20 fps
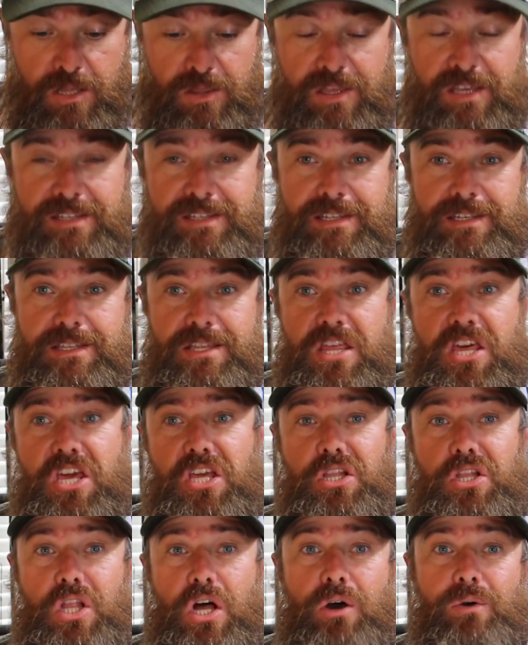This is
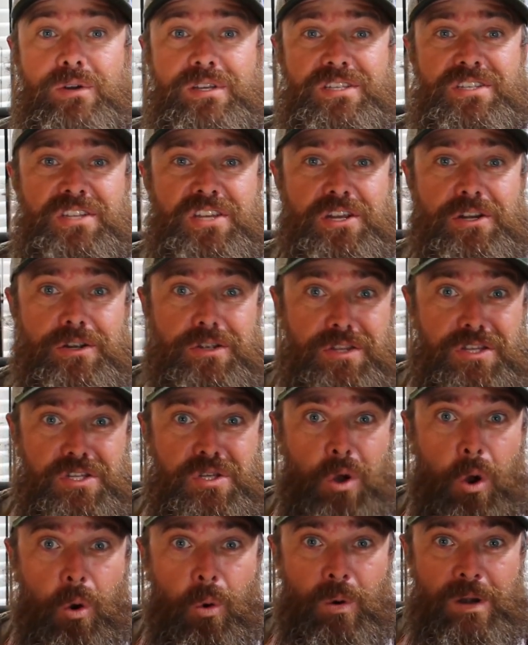the lowest tier, the
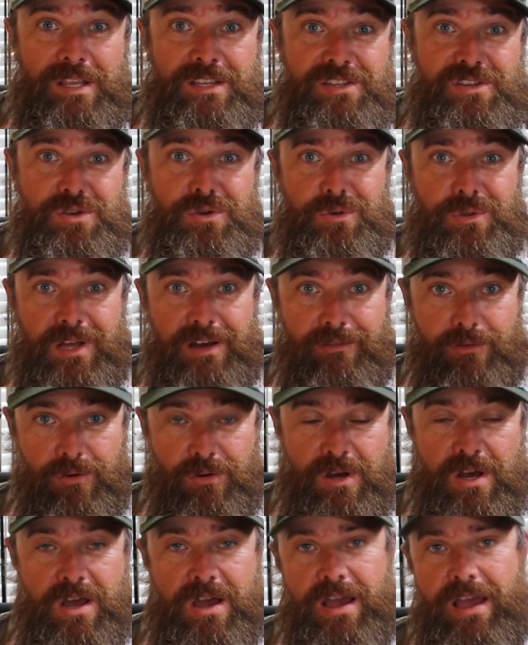22
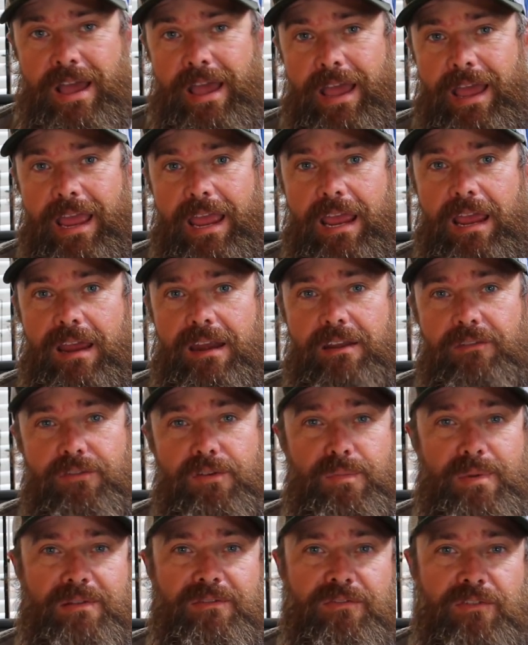level. And if
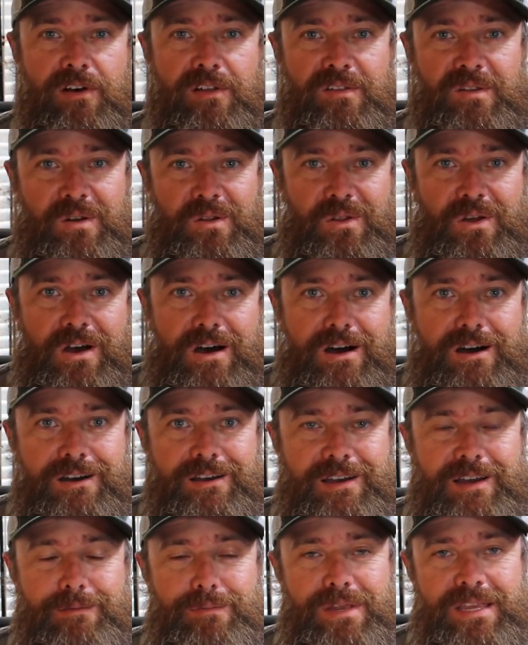you've been following
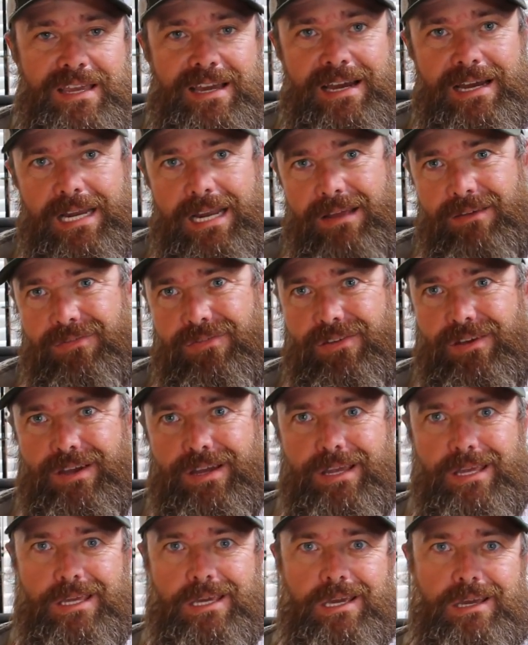along, I've been kind of
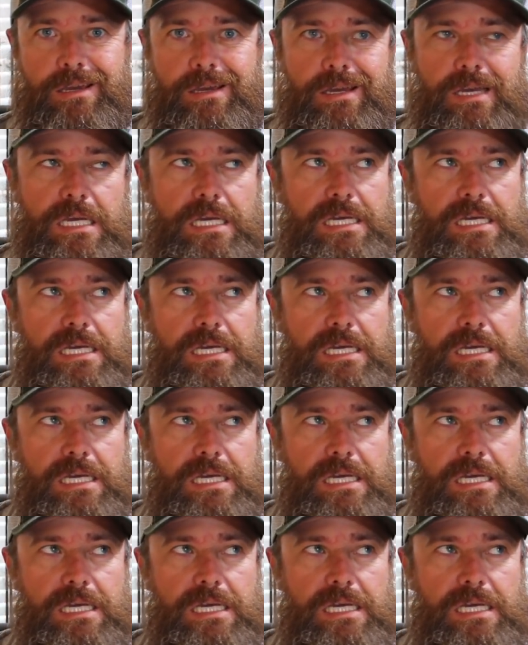like